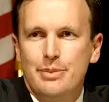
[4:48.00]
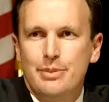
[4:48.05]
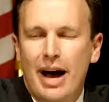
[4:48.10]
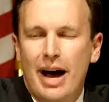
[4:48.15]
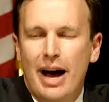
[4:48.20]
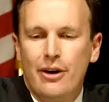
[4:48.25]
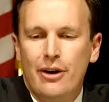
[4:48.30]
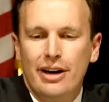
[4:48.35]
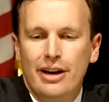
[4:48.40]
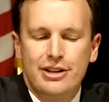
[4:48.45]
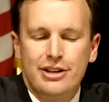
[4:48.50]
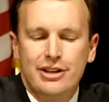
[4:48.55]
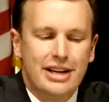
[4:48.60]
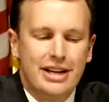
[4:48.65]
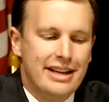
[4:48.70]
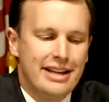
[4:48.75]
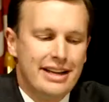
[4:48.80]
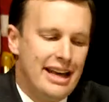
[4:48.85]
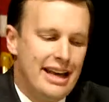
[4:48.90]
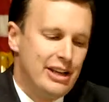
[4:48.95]
as moderator
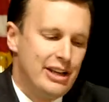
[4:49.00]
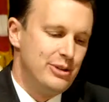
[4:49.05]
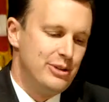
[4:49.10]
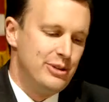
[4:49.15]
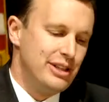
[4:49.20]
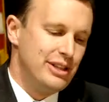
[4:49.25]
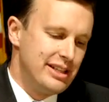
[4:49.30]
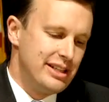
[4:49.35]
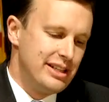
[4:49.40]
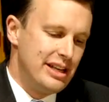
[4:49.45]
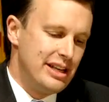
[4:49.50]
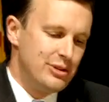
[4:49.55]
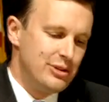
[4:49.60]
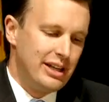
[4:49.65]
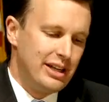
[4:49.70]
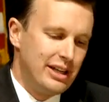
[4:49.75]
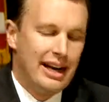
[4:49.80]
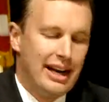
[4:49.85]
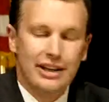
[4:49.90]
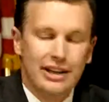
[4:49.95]
tonight. Thank you to the Central
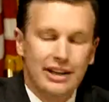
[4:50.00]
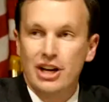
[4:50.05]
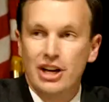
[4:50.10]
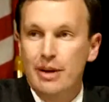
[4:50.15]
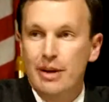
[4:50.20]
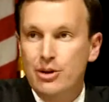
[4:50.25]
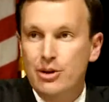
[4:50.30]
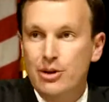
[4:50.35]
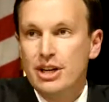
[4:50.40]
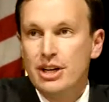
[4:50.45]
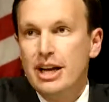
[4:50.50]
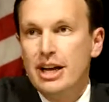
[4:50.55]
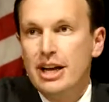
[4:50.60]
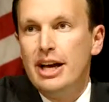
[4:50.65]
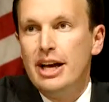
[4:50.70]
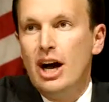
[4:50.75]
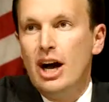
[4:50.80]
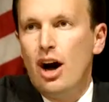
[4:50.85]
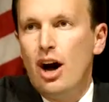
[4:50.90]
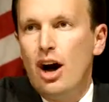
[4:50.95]
Connecticut Chambers
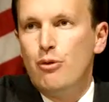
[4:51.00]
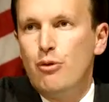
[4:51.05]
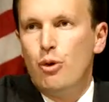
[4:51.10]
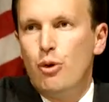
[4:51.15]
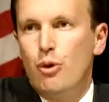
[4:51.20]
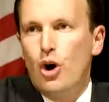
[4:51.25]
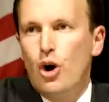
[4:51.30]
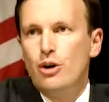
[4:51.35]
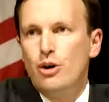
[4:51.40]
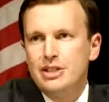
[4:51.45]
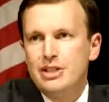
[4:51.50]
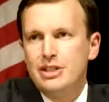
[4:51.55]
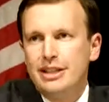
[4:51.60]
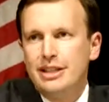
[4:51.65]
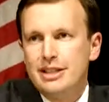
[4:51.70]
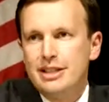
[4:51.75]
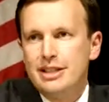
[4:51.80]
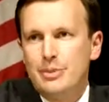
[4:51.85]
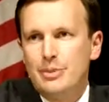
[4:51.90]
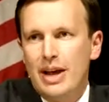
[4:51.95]
for hosting
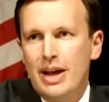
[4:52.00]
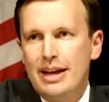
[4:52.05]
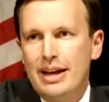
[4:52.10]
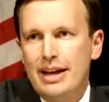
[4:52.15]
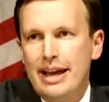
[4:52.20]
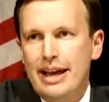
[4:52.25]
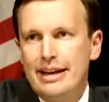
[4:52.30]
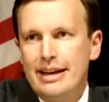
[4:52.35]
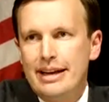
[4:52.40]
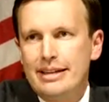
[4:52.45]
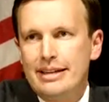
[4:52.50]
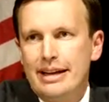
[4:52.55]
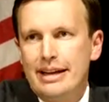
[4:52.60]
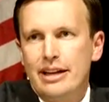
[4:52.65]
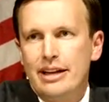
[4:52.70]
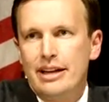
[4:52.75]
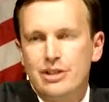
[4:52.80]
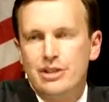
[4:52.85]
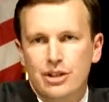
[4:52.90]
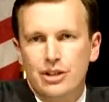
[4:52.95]
this debate, and
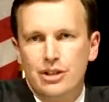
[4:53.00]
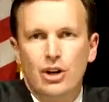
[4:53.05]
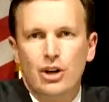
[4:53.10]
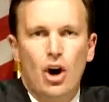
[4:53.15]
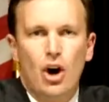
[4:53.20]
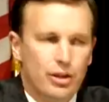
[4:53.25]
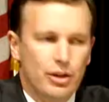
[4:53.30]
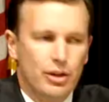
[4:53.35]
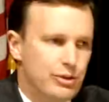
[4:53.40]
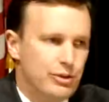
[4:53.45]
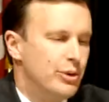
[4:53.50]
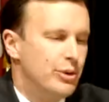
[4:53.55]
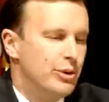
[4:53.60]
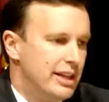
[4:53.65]
again to all of you.